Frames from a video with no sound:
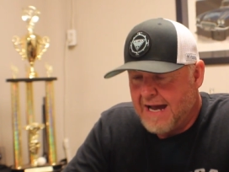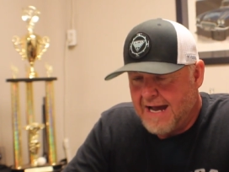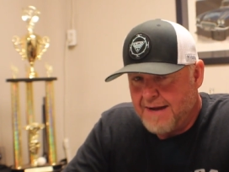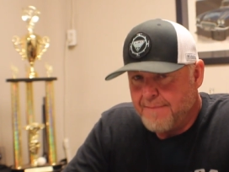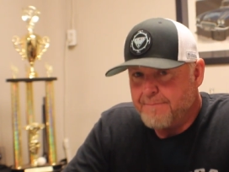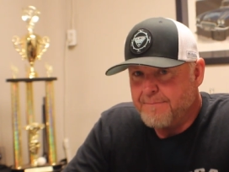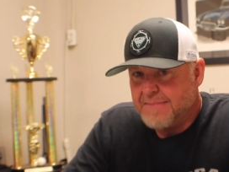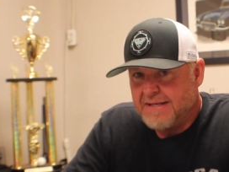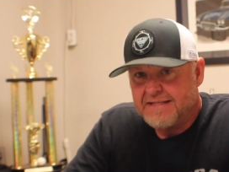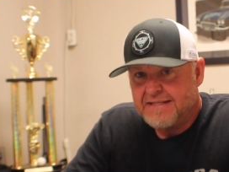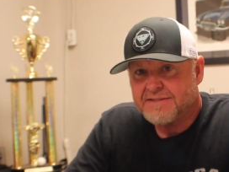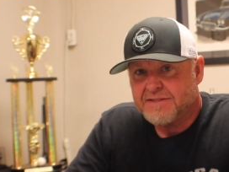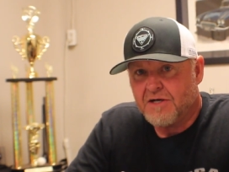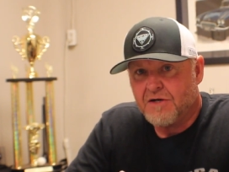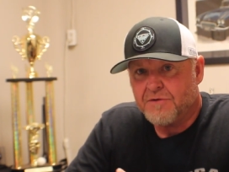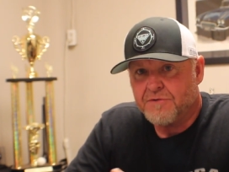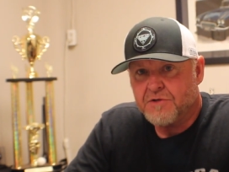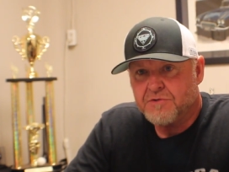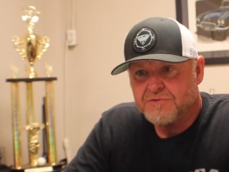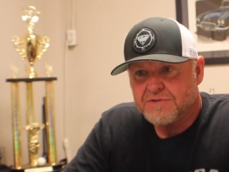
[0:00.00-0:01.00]
I miss
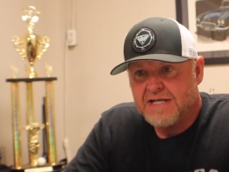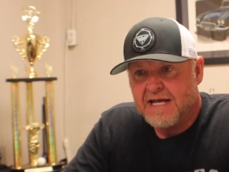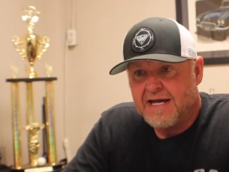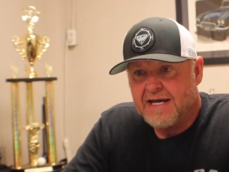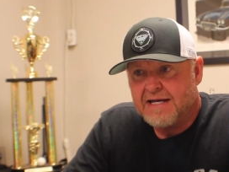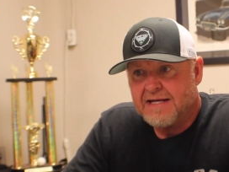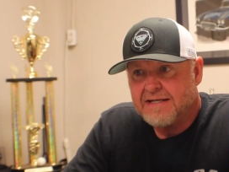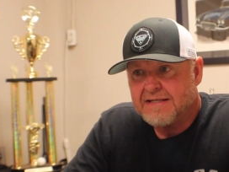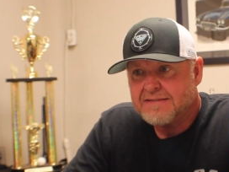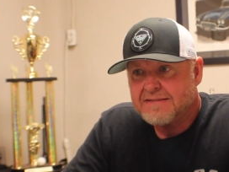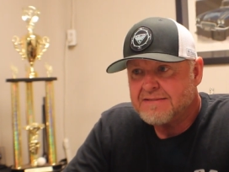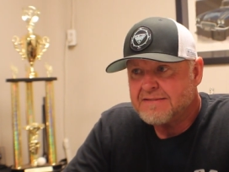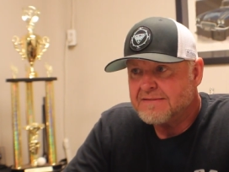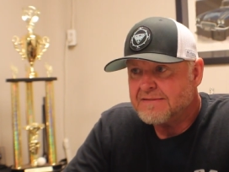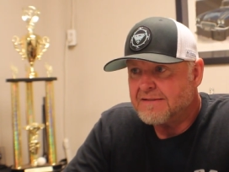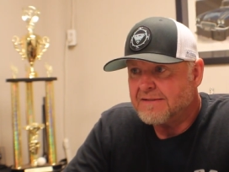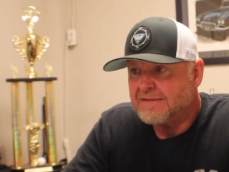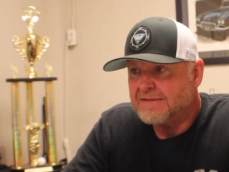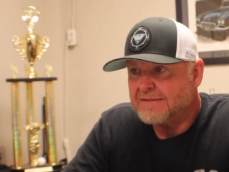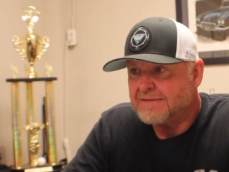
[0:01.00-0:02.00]
all those
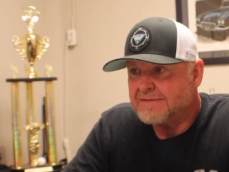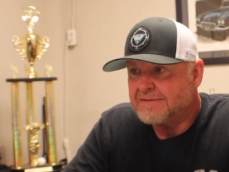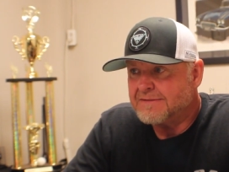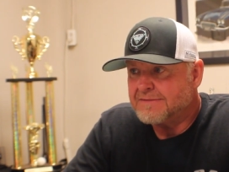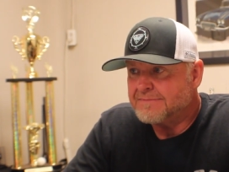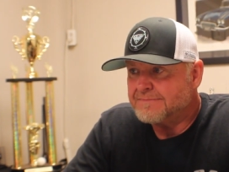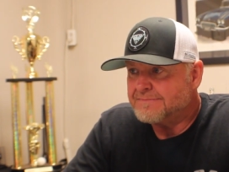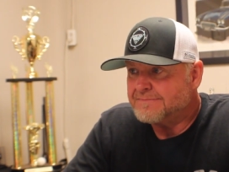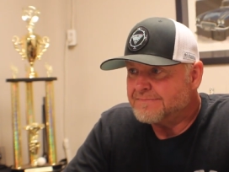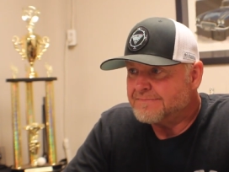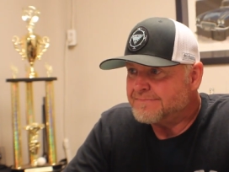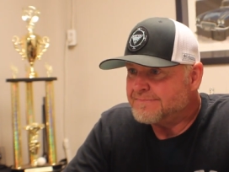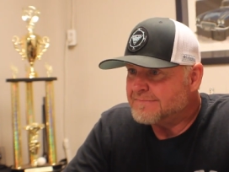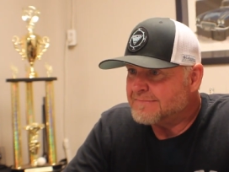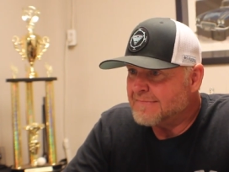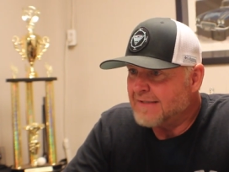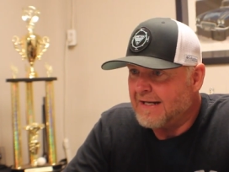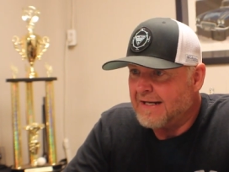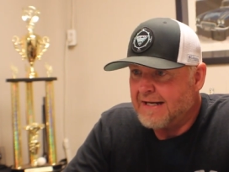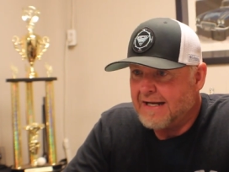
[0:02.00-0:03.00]
guys.
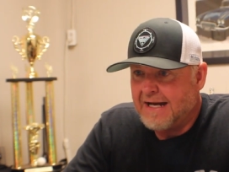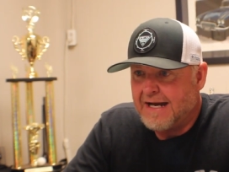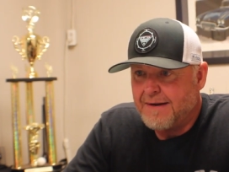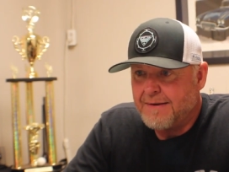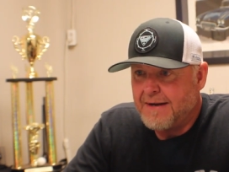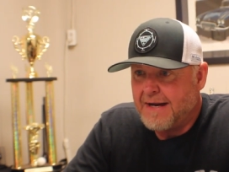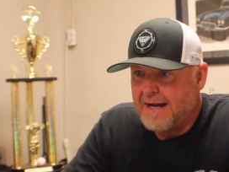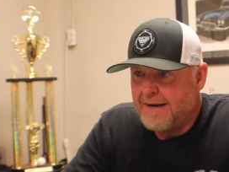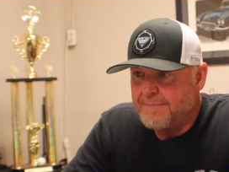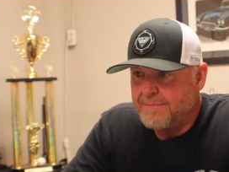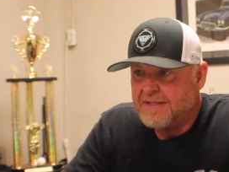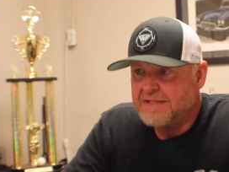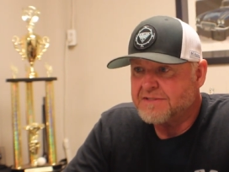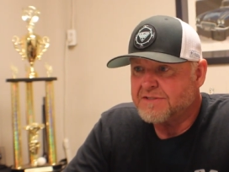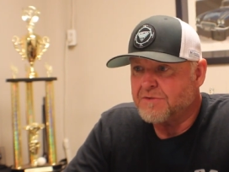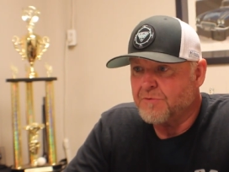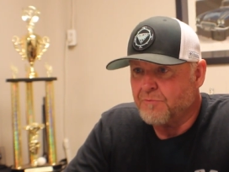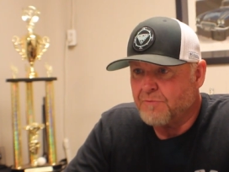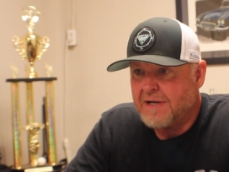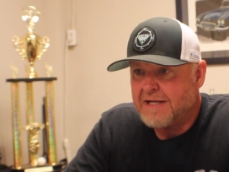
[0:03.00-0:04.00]
I
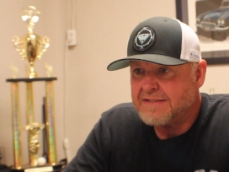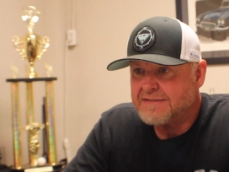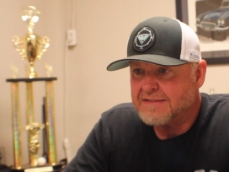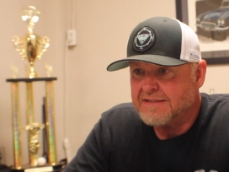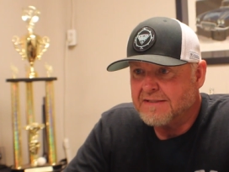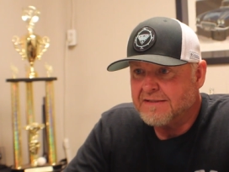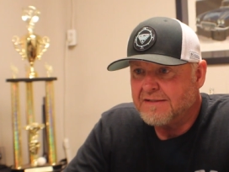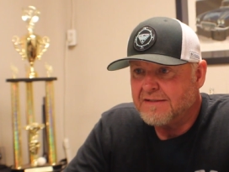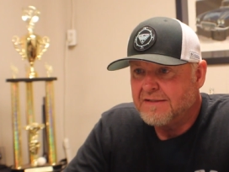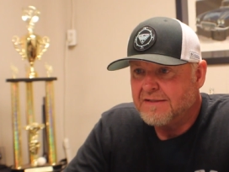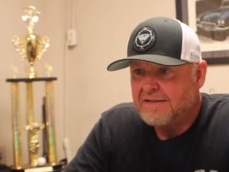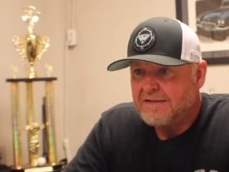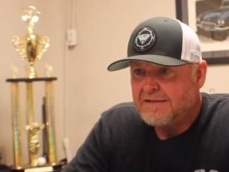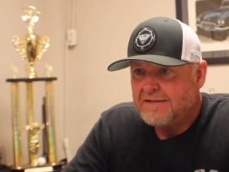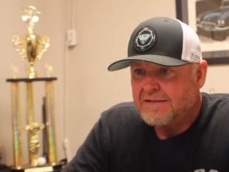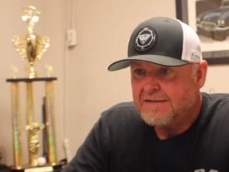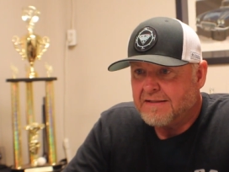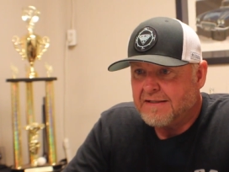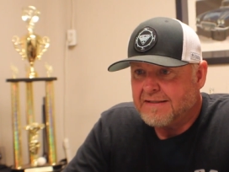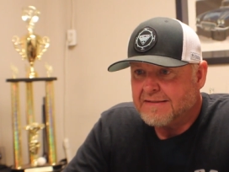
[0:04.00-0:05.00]
miss the racing.
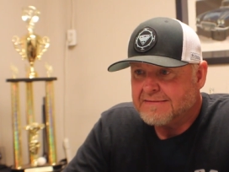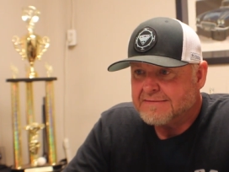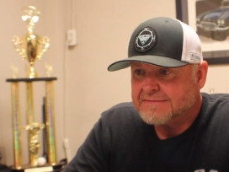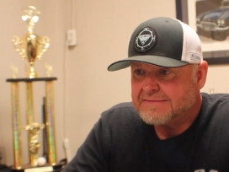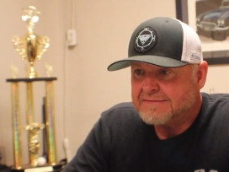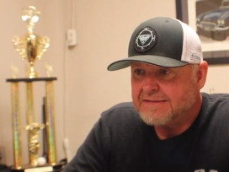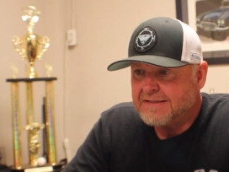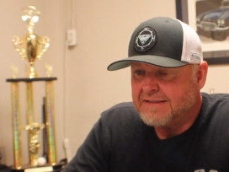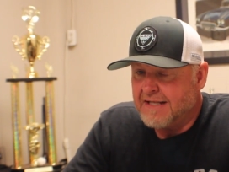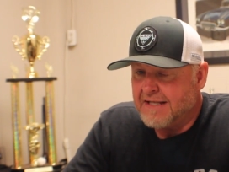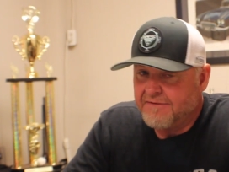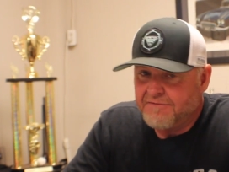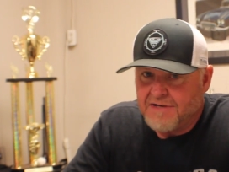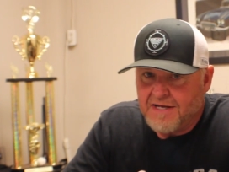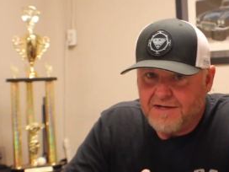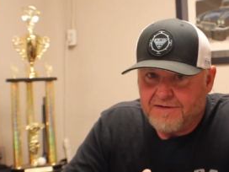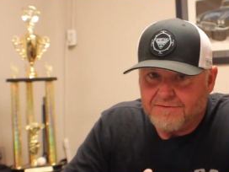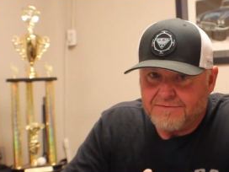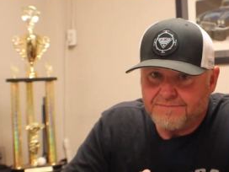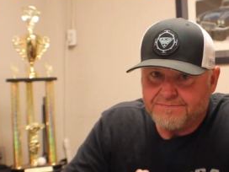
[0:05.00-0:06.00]
And you
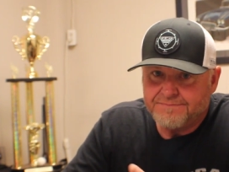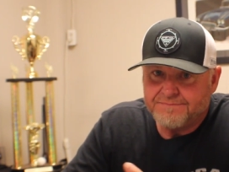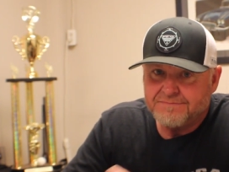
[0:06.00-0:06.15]
never know.